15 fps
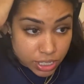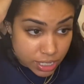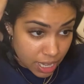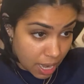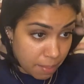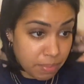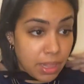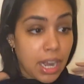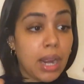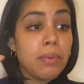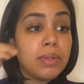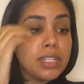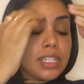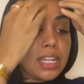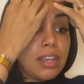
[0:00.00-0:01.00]
step that I
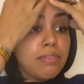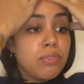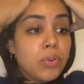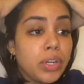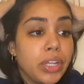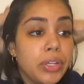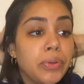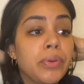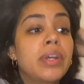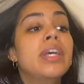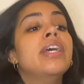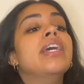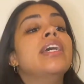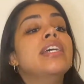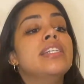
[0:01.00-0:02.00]
would say for you,
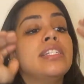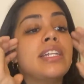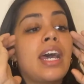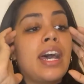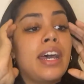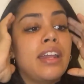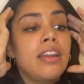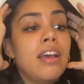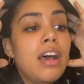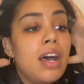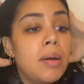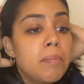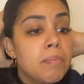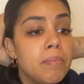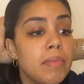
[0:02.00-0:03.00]
is that
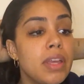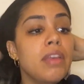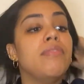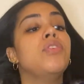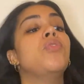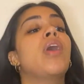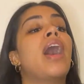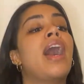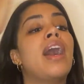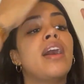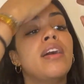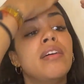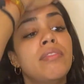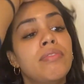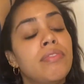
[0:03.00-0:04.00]
if
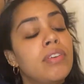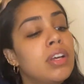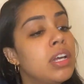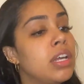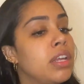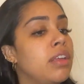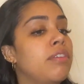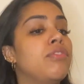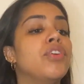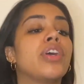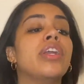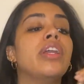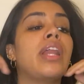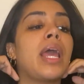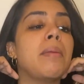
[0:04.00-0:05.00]
you're
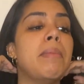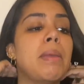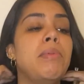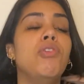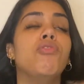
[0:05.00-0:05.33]
gonna like maybe